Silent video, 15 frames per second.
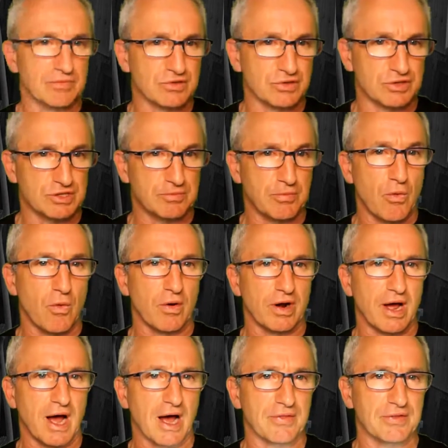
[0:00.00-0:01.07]
support
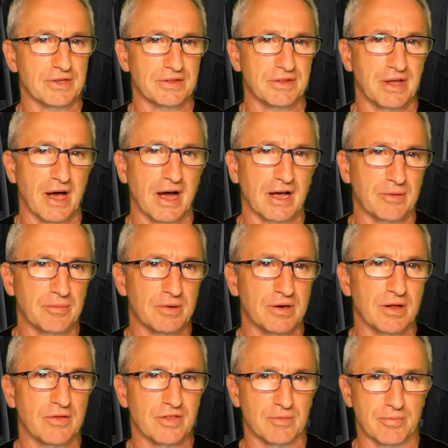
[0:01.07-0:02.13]
the argument
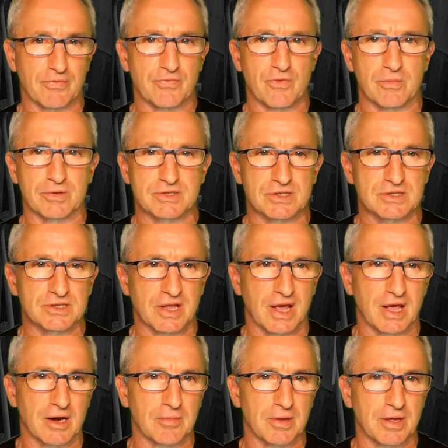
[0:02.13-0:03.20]
that performance is the
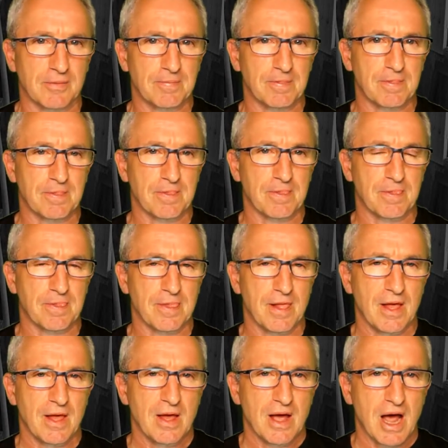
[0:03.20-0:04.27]
enemy.
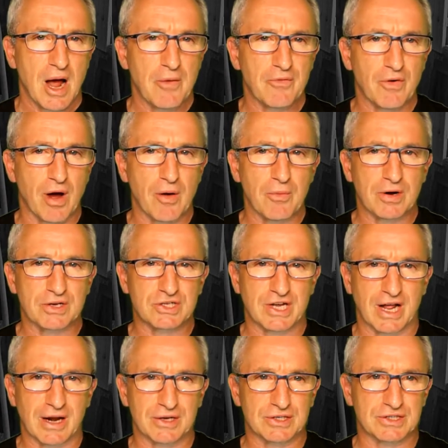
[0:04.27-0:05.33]
However, I want to
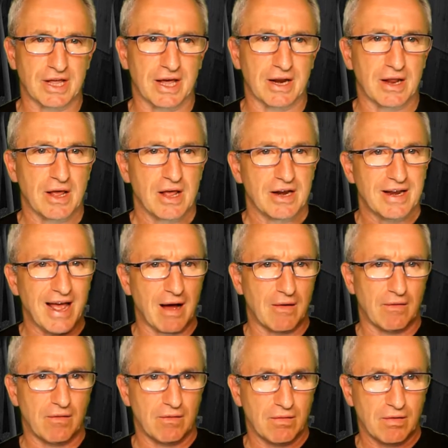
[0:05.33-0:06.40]
challenge that. Now,
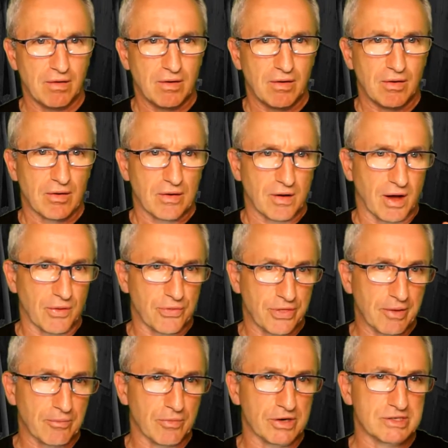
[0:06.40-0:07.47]
I
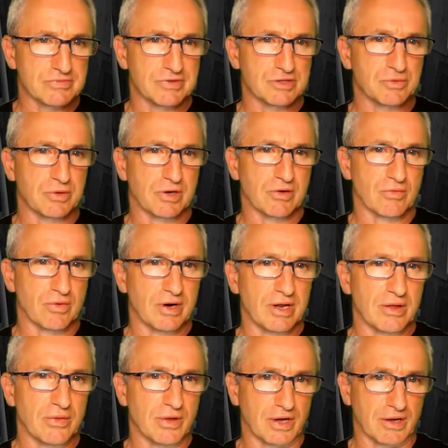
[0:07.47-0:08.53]
think most of us would
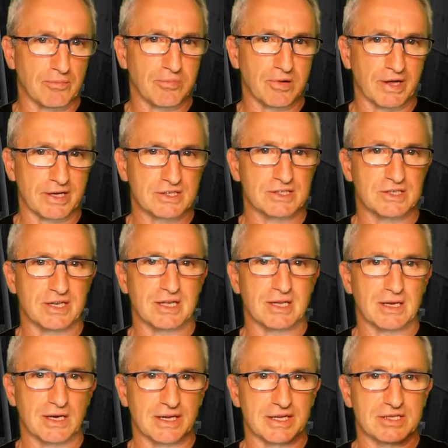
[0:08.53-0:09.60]
agree that complexity
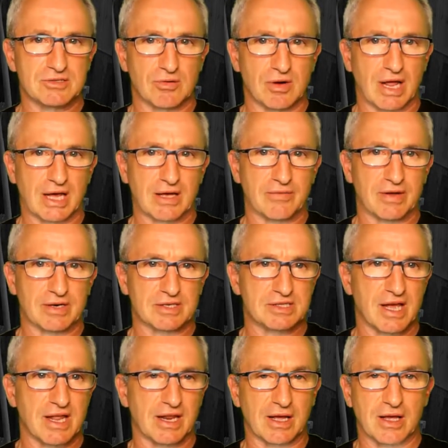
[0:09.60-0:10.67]
leads to a lack of
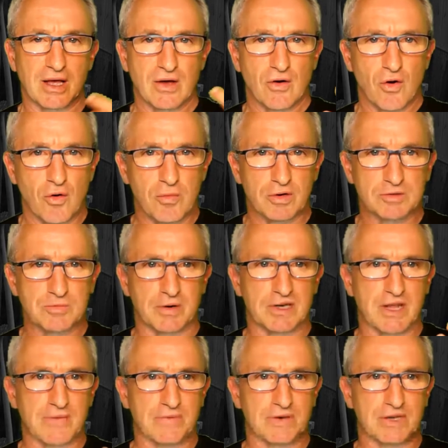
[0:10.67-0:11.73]
understanding. Almost by
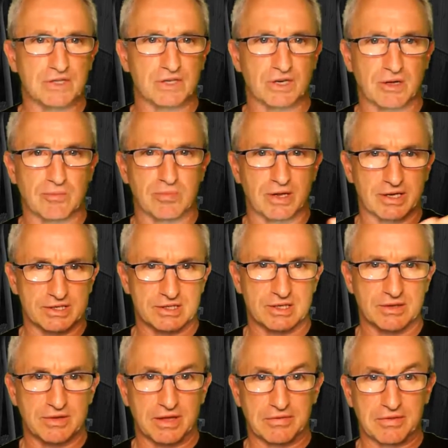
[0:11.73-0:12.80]
definition, complexity,
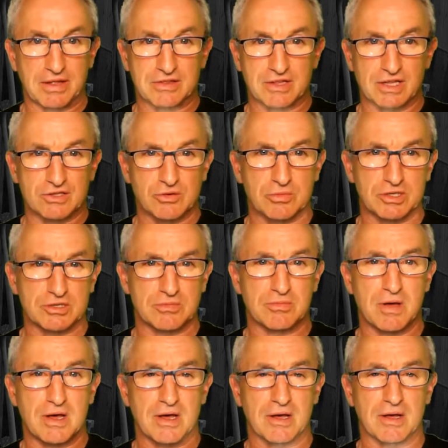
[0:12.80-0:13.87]
that's almost
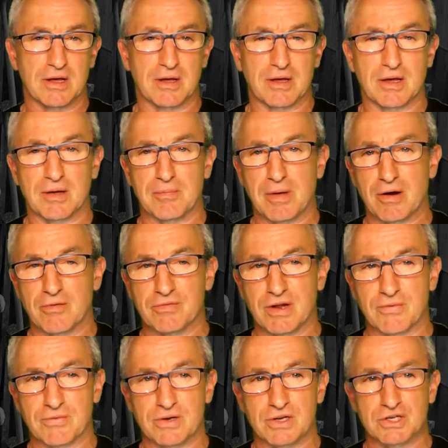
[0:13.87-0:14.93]
a matter of
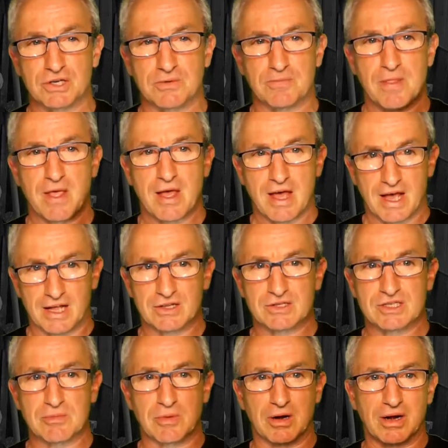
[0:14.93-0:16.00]
definition. And
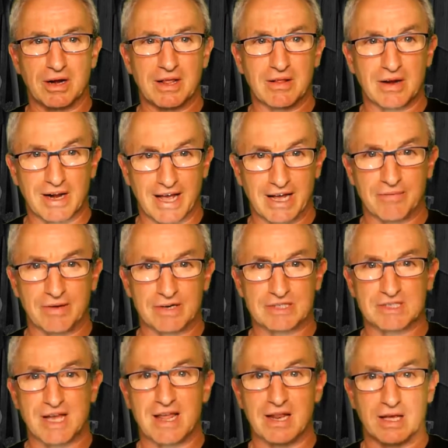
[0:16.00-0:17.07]
similarly, lack of
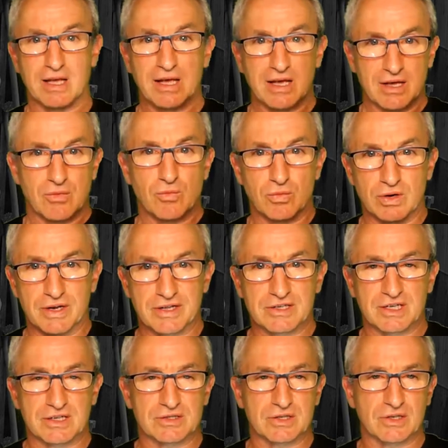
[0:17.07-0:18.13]
understanding will lead to
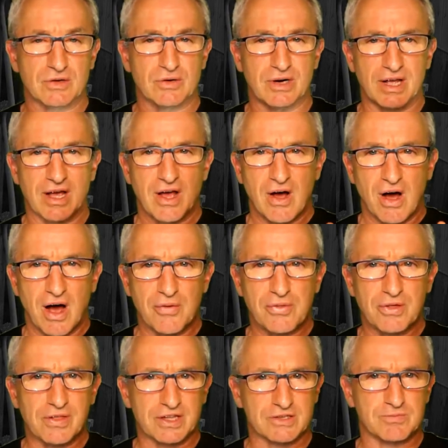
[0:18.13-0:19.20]
insecurity. I
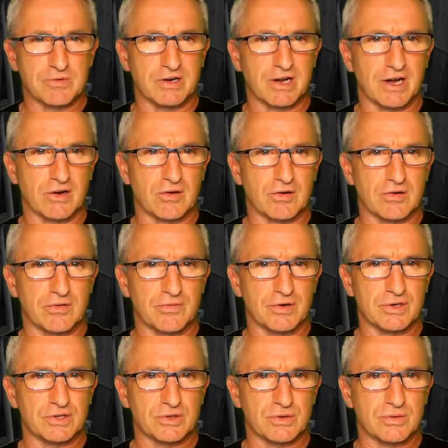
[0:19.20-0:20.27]
think that's pretty
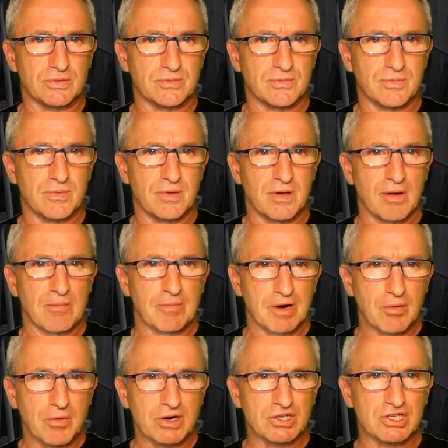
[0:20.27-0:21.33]
uncontroversial. But I
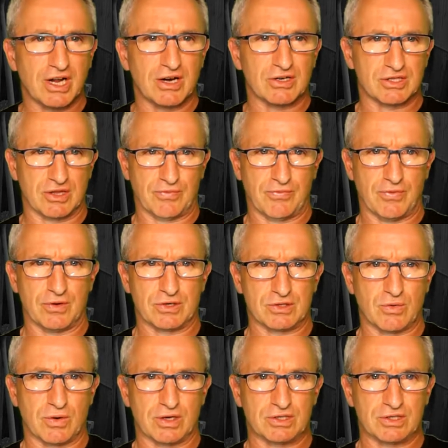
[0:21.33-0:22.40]
want to challenge the first
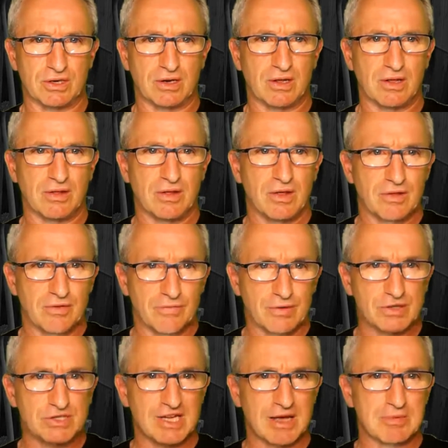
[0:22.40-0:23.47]
question, first
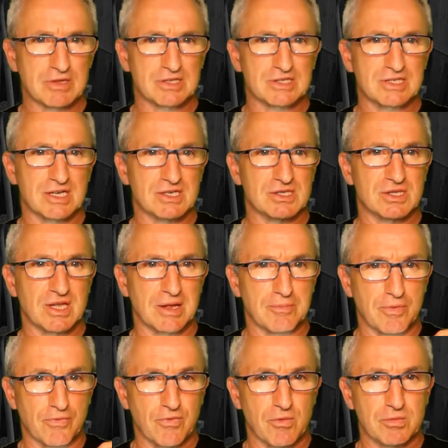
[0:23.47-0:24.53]
statement that says that
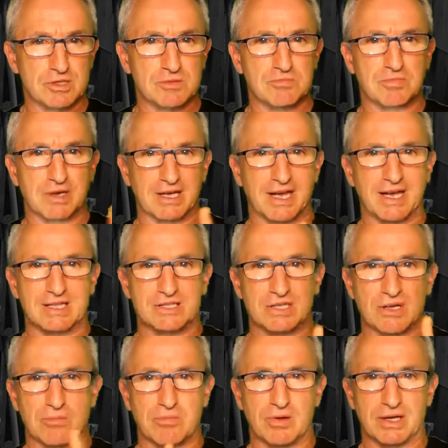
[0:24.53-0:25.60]
performance begets
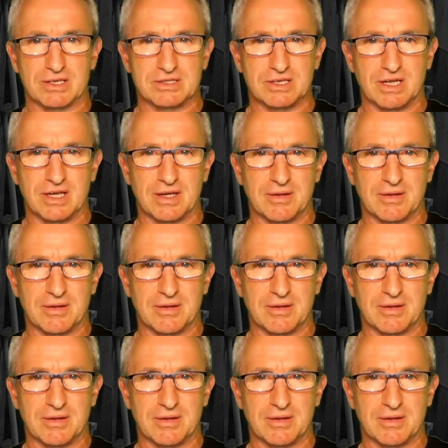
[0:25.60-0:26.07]
complexity.